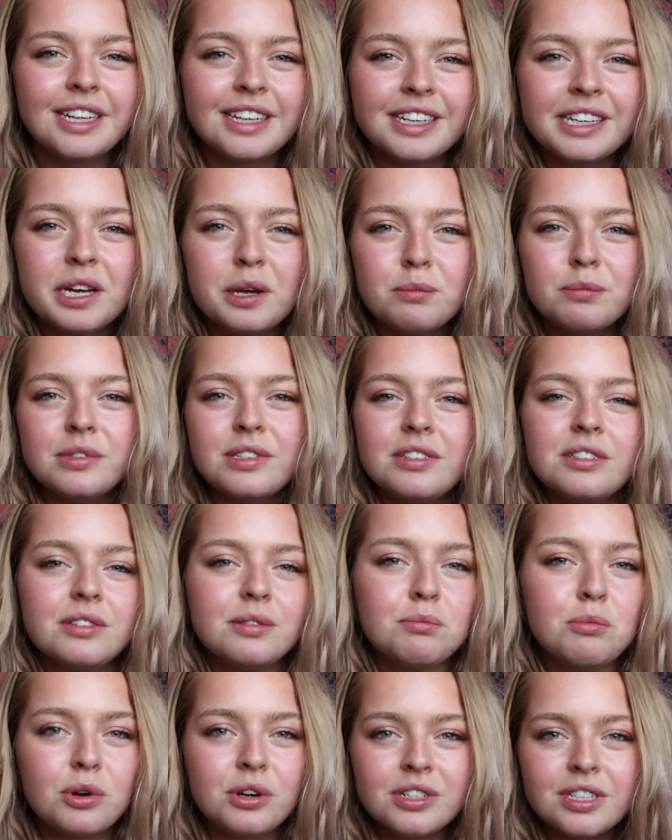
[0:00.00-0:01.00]
it comes to
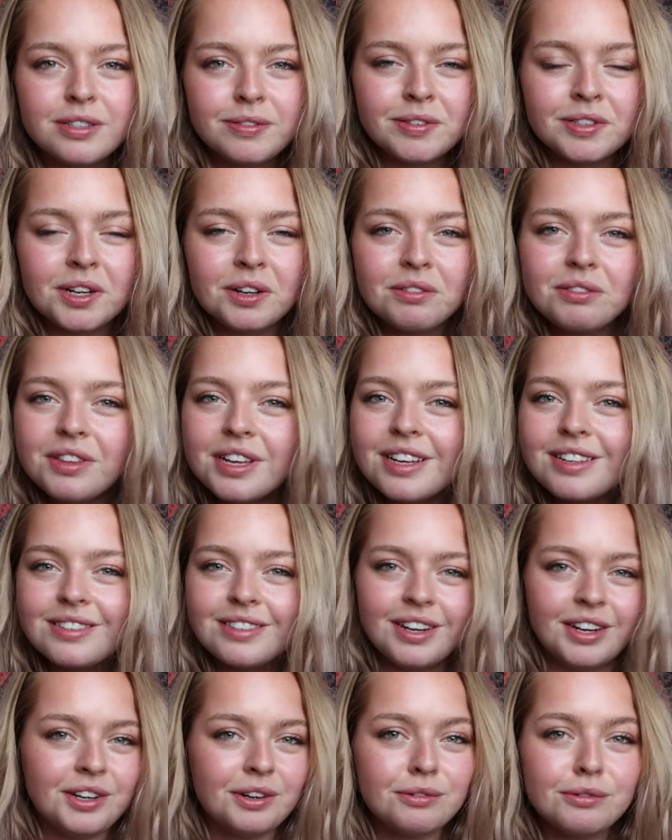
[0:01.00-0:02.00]
more difficult things
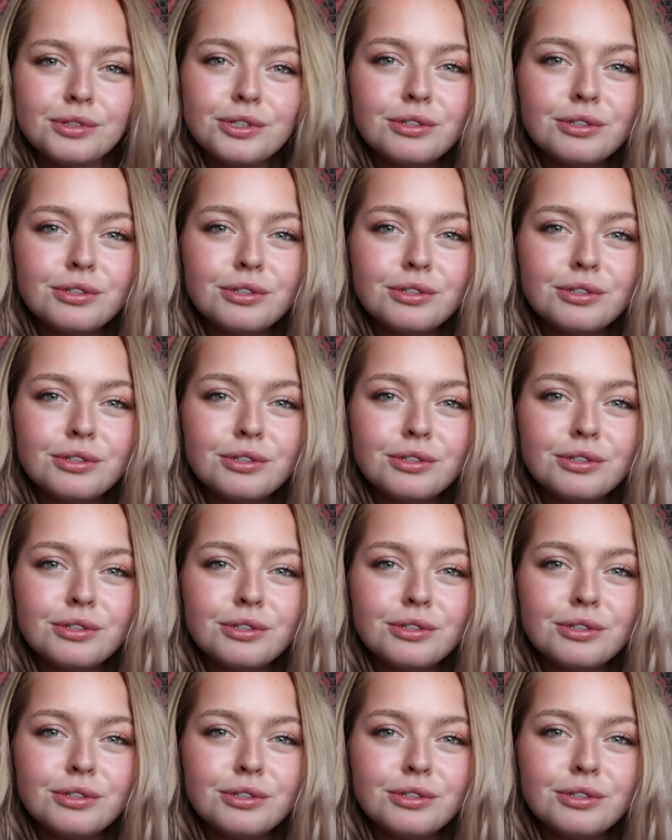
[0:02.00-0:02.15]
that I don't